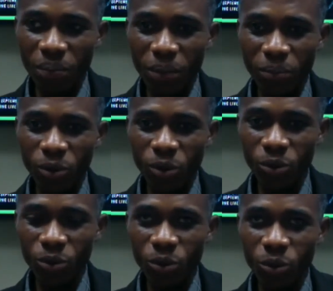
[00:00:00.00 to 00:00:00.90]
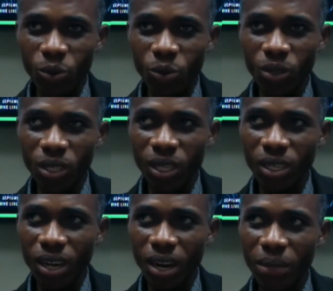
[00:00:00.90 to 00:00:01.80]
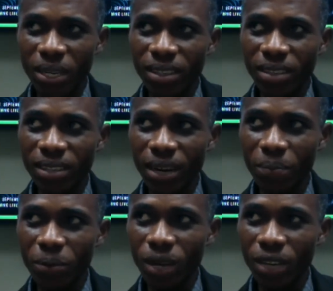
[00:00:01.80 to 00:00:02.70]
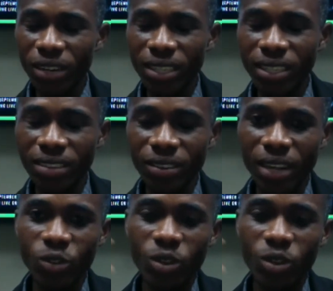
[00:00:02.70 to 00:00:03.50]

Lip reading: people who come and they say that people are trying to